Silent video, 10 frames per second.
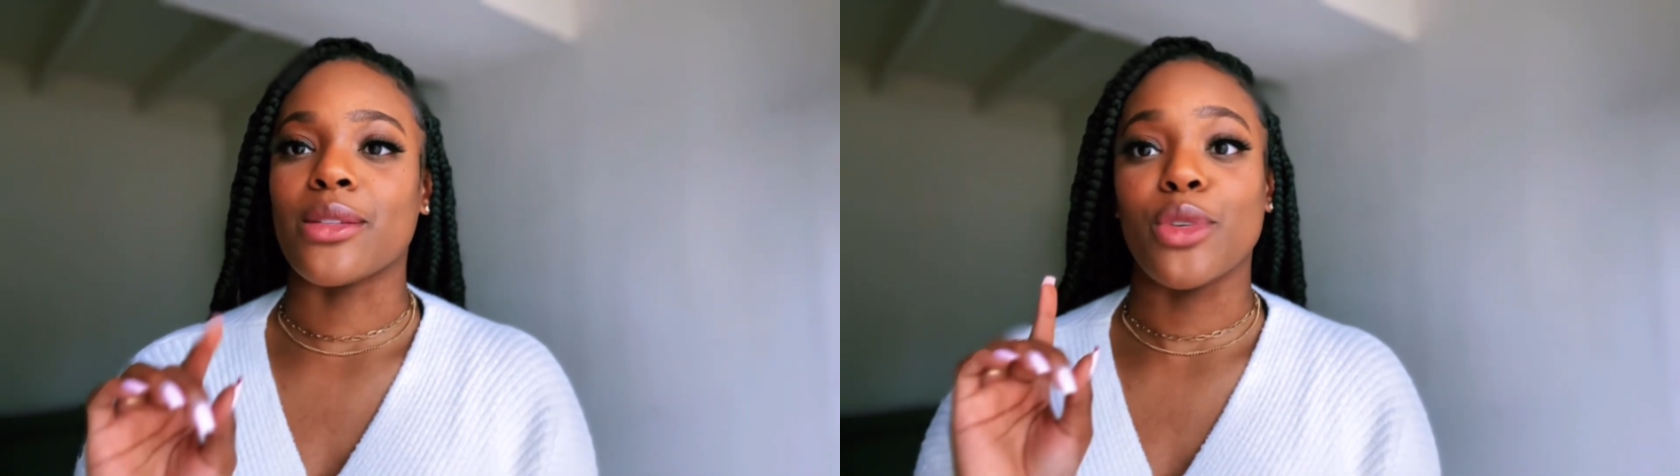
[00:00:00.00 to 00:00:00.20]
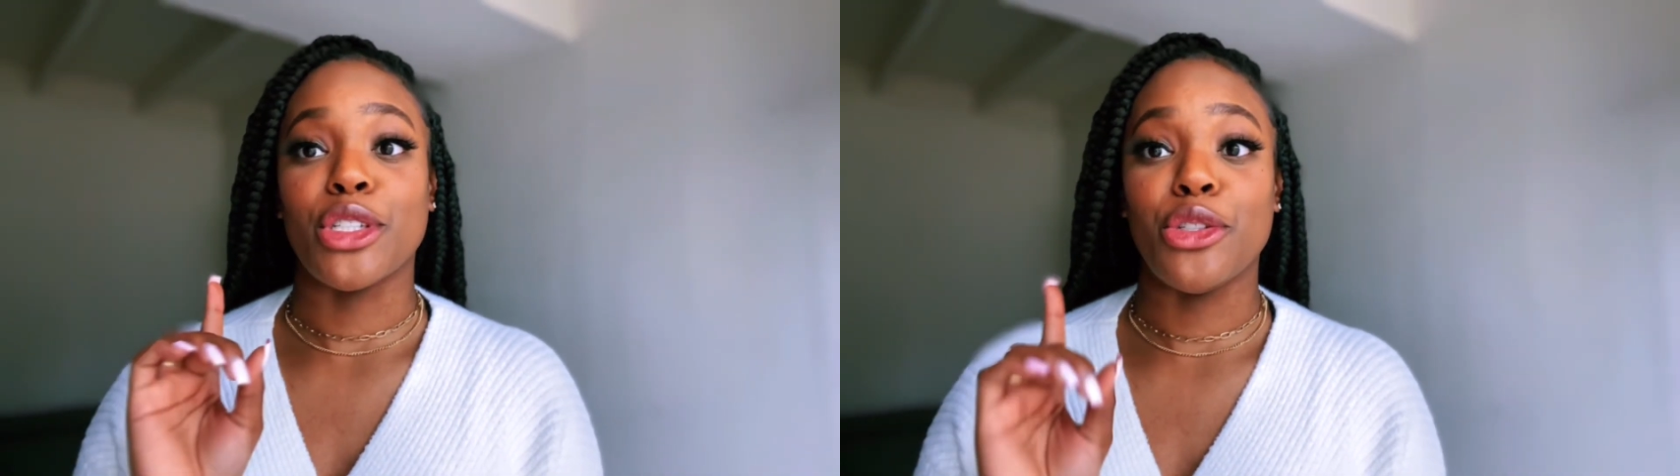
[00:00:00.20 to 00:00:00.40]

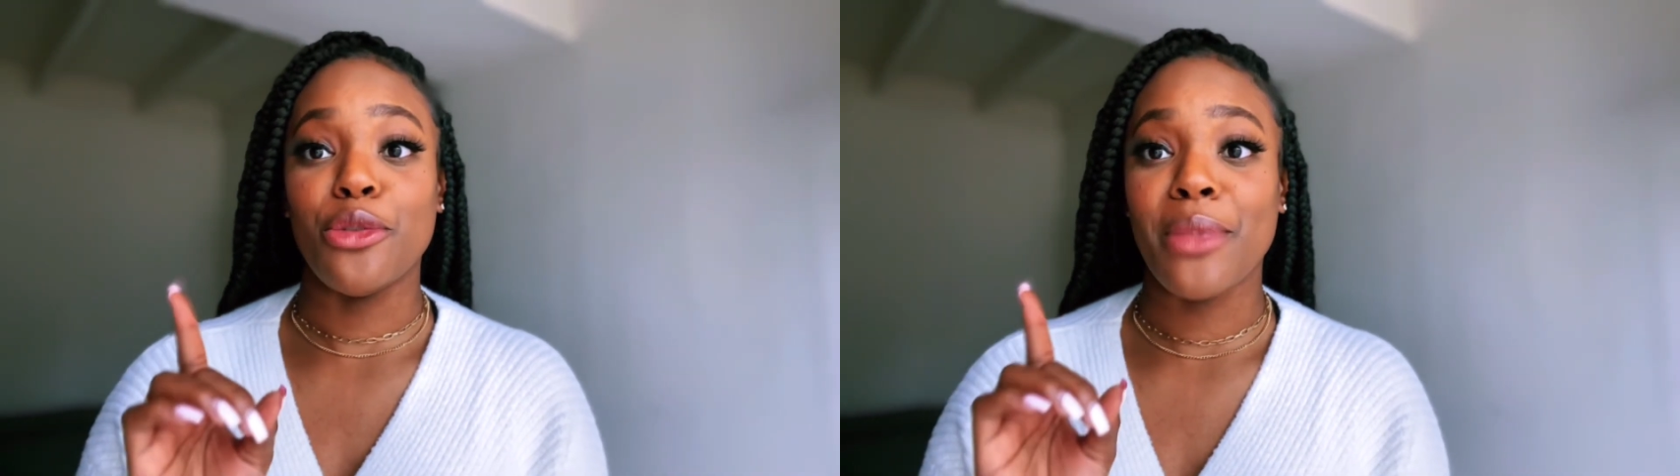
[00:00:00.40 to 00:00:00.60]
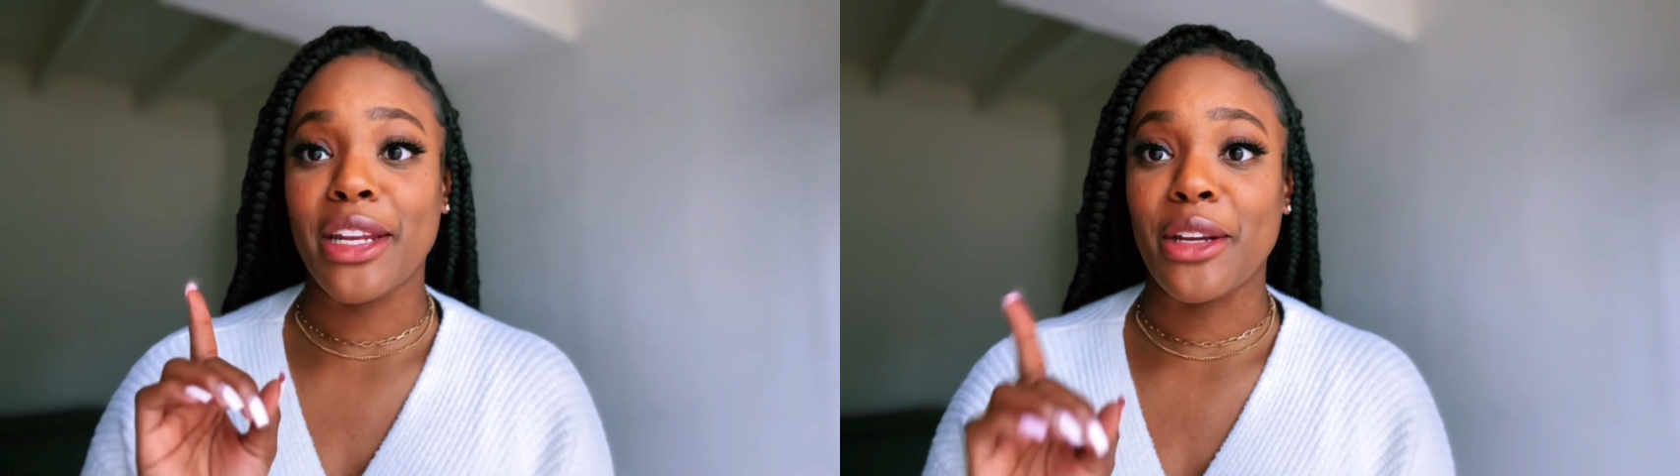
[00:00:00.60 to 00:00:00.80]
which you
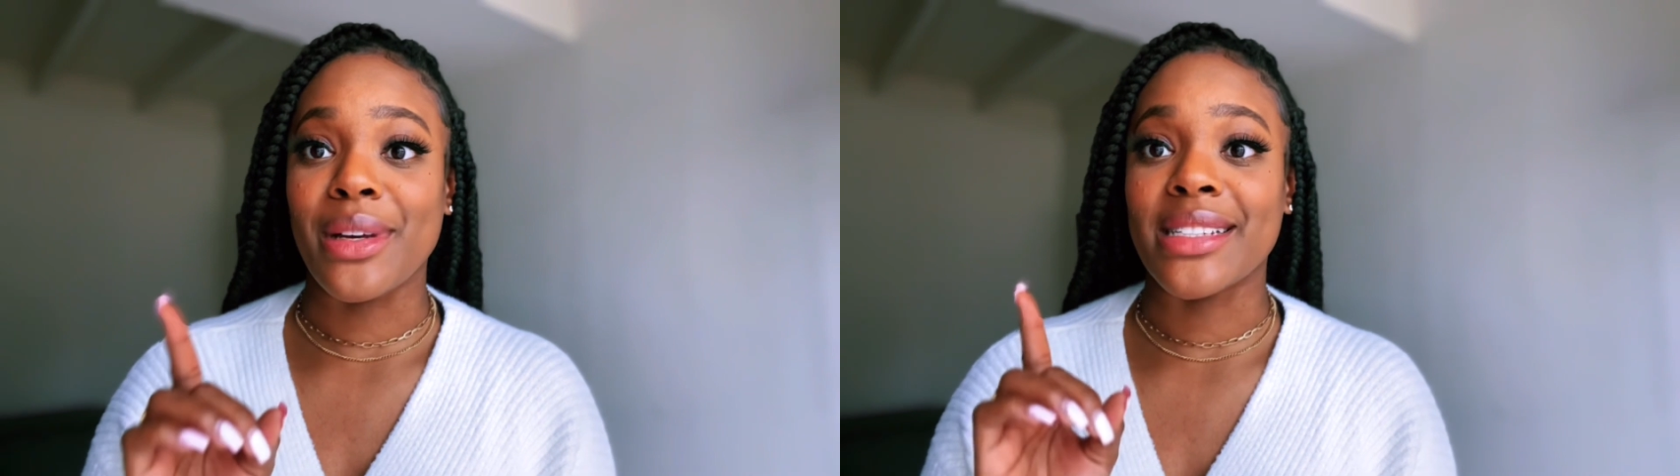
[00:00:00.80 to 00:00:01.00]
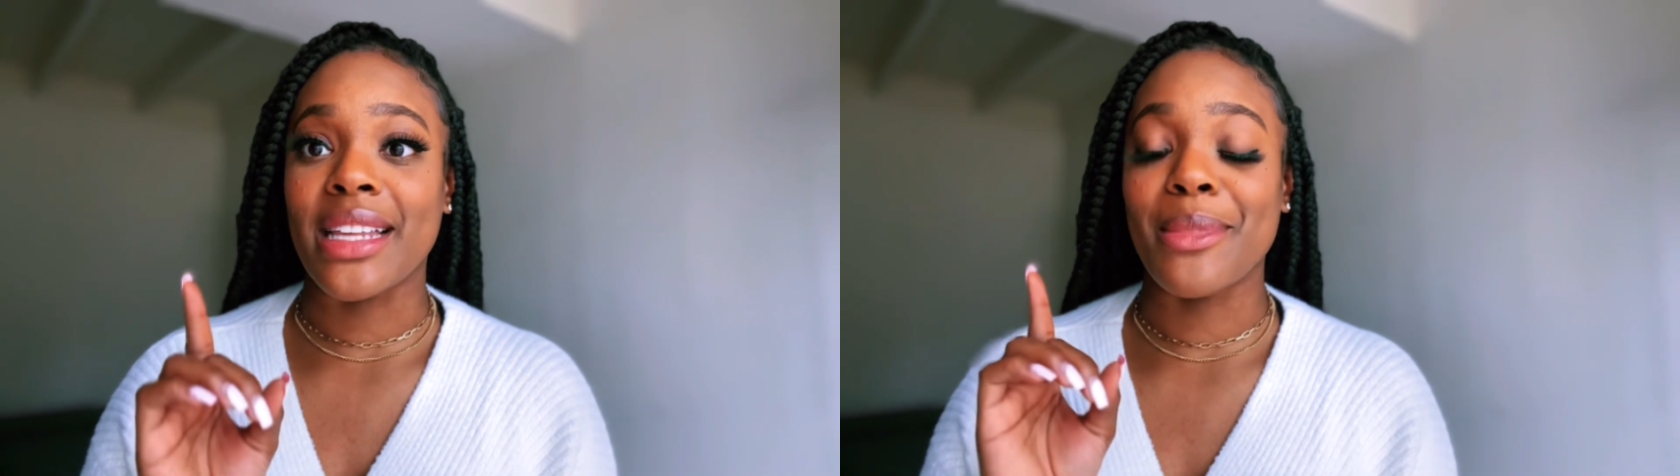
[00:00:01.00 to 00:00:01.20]
may know,
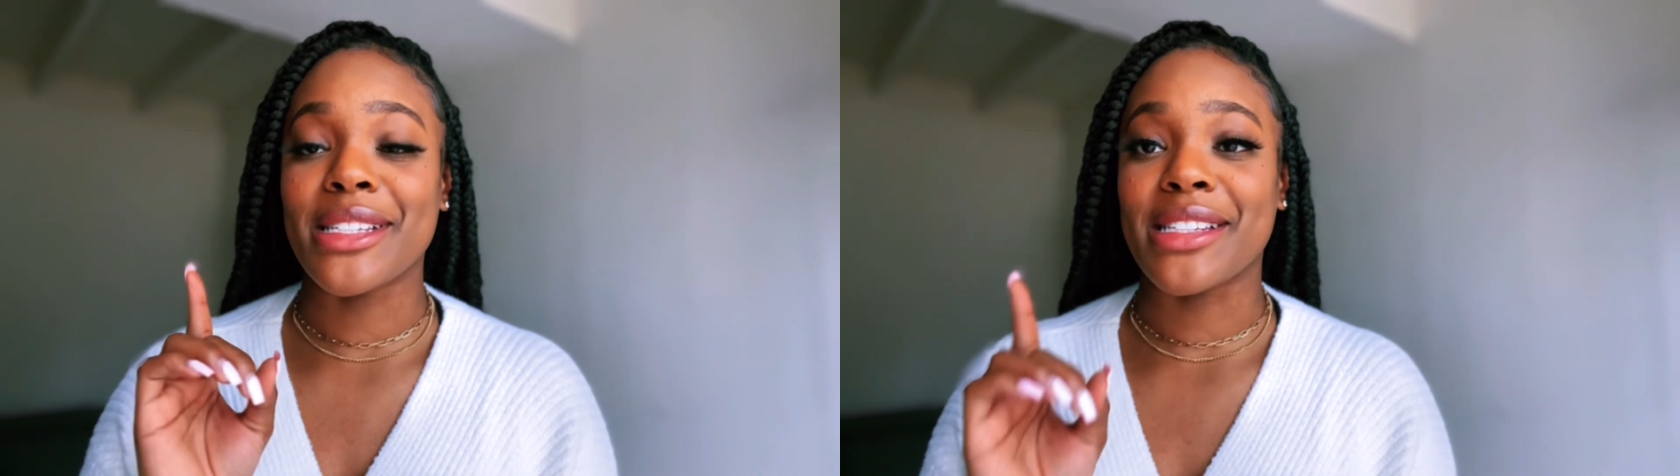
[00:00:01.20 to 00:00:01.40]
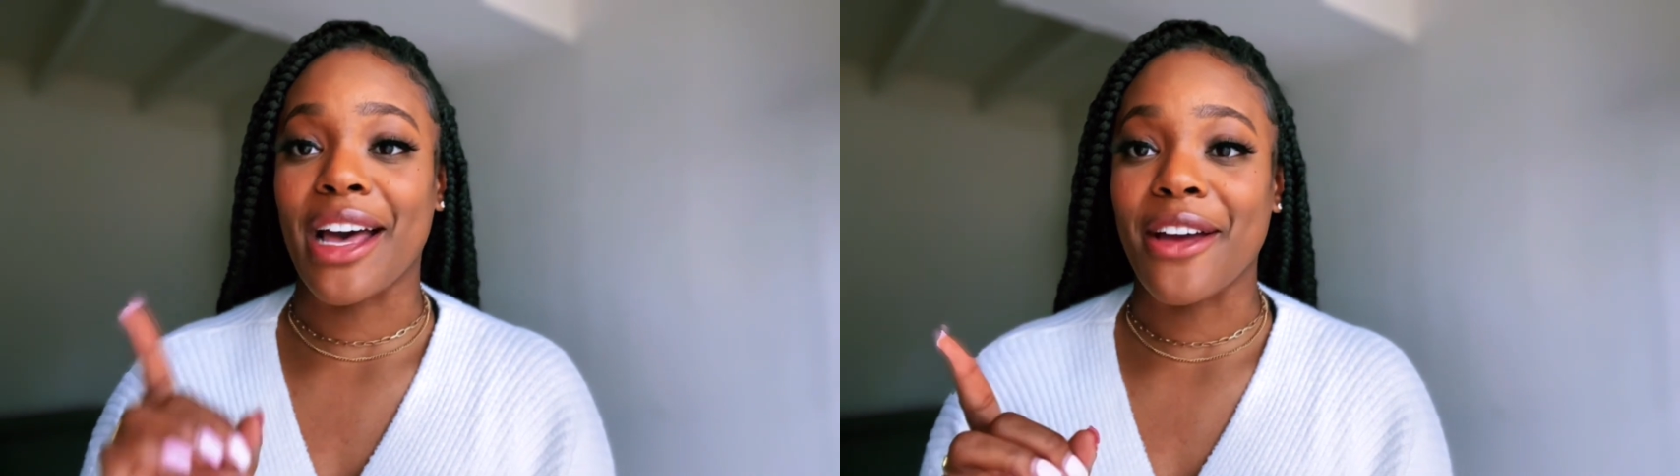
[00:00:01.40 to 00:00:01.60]
his name is
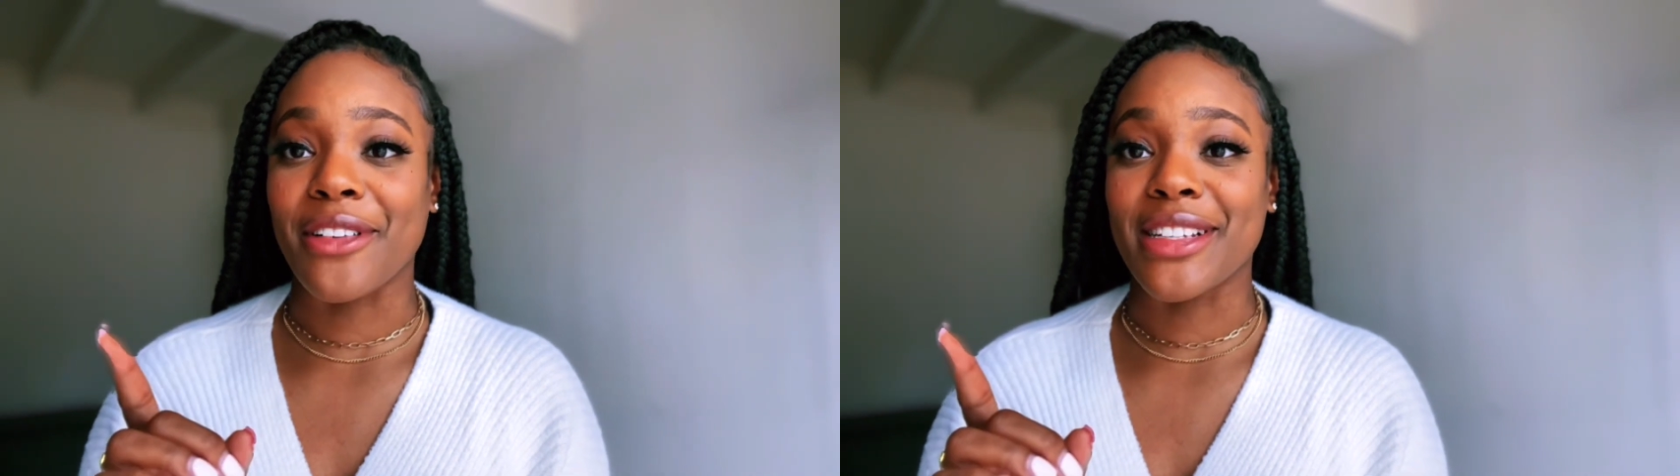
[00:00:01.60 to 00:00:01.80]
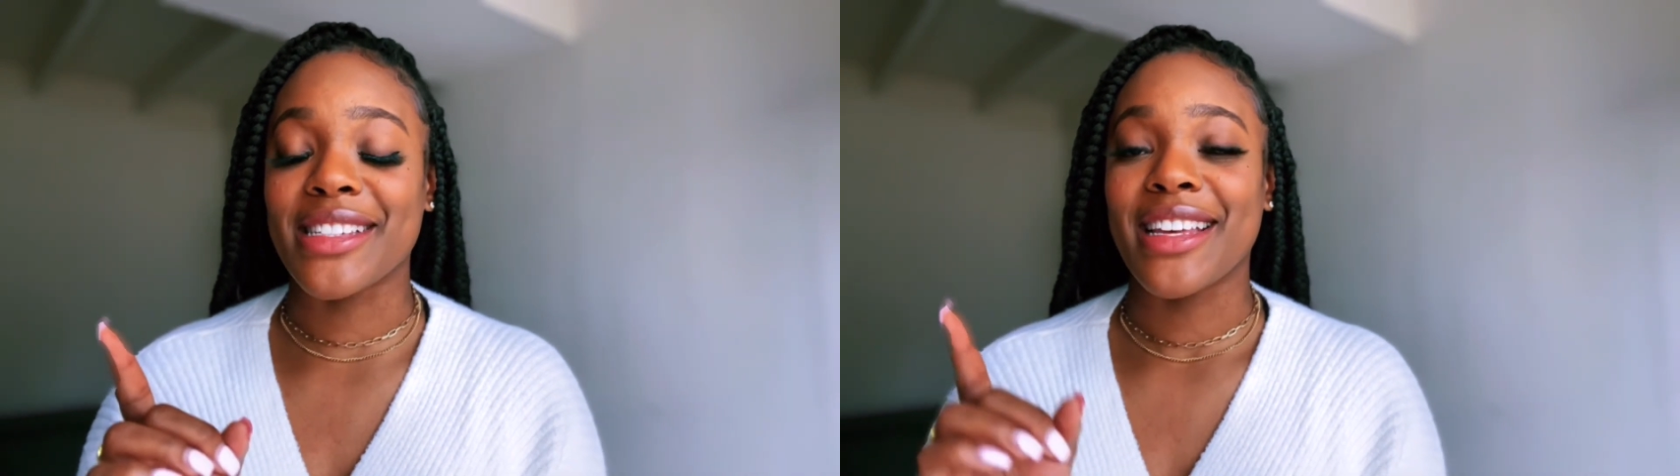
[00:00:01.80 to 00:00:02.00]

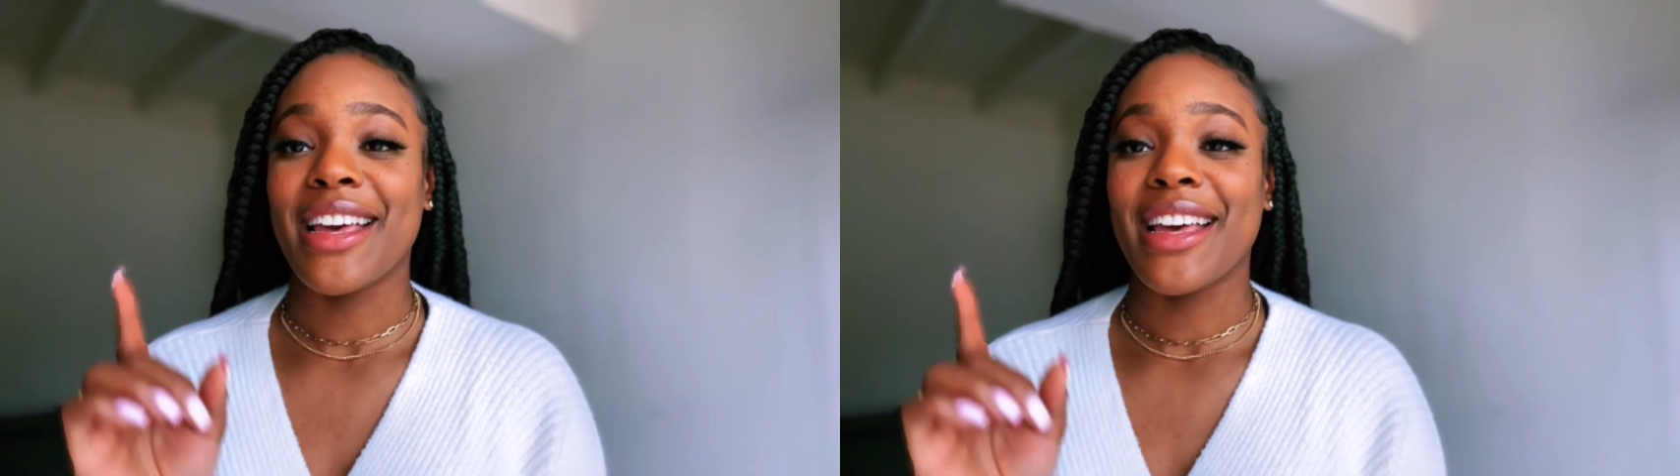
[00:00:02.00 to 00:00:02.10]
Cyrus.